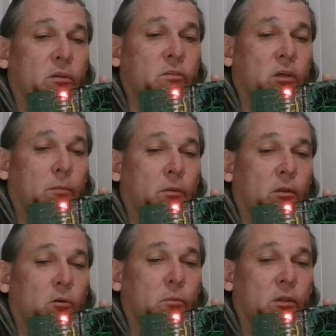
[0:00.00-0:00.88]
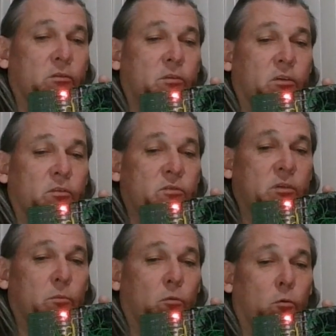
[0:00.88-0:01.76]
this up a little bit so you can
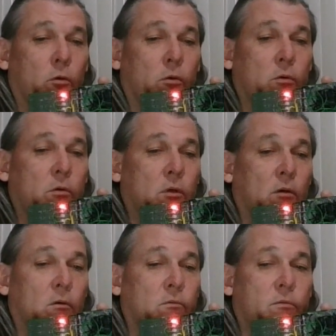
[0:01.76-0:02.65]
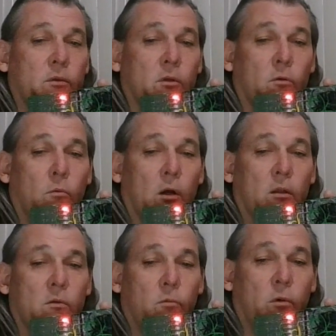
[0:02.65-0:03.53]
see more of
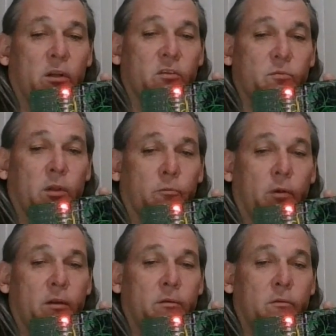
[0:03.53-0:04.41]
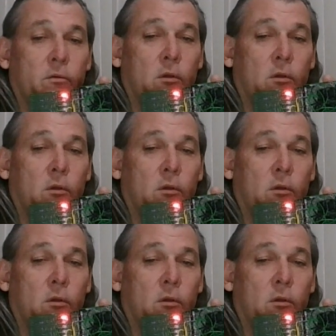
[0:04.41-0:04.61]
what has been written.